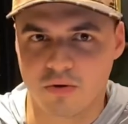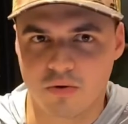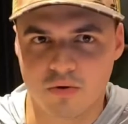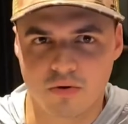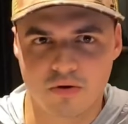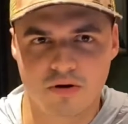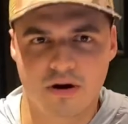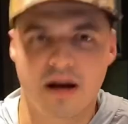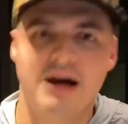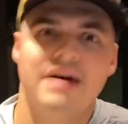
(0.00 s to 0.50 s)

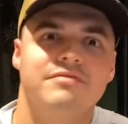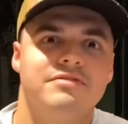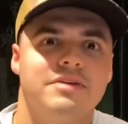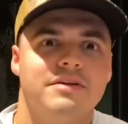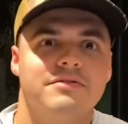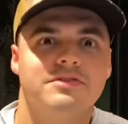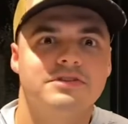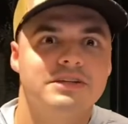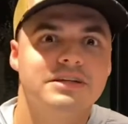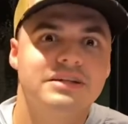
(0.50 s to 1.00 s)
or "I've
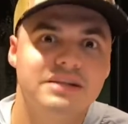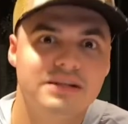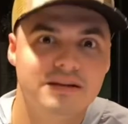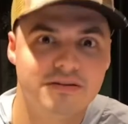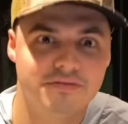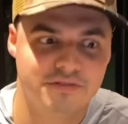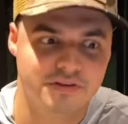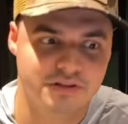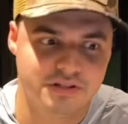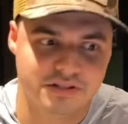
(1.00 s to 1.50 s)
never seen any
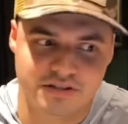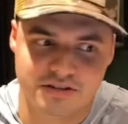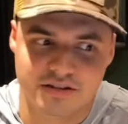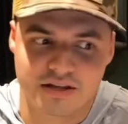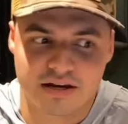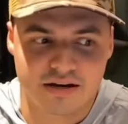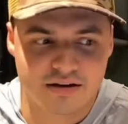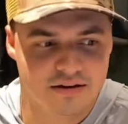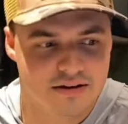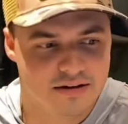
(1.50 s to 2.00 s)
fish in
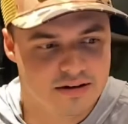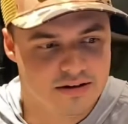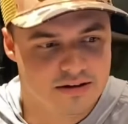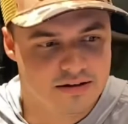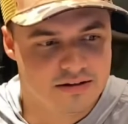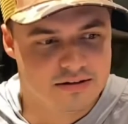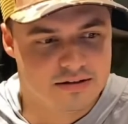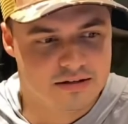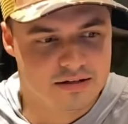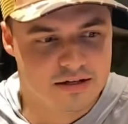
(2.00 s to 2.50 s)
there."
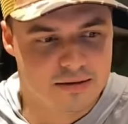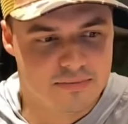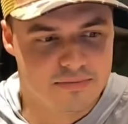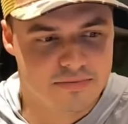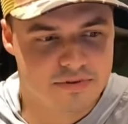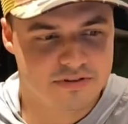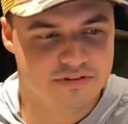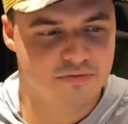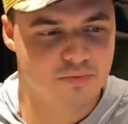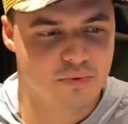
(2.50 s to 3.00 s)

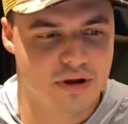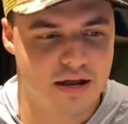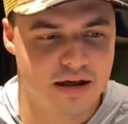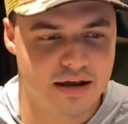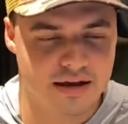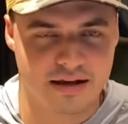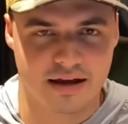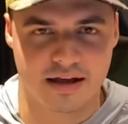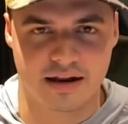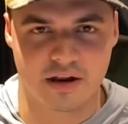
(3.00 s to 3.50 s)
This is what I
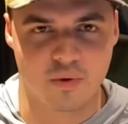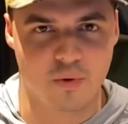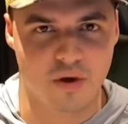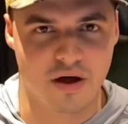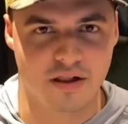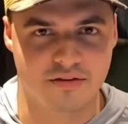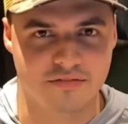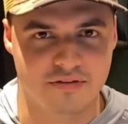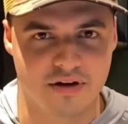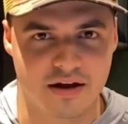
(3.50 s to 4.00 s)
kind of
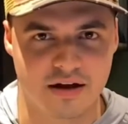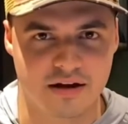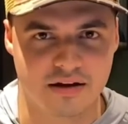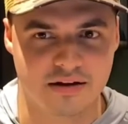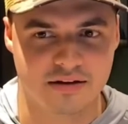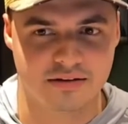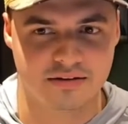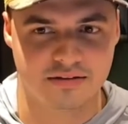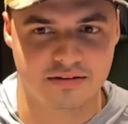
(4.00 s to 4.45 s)
quantify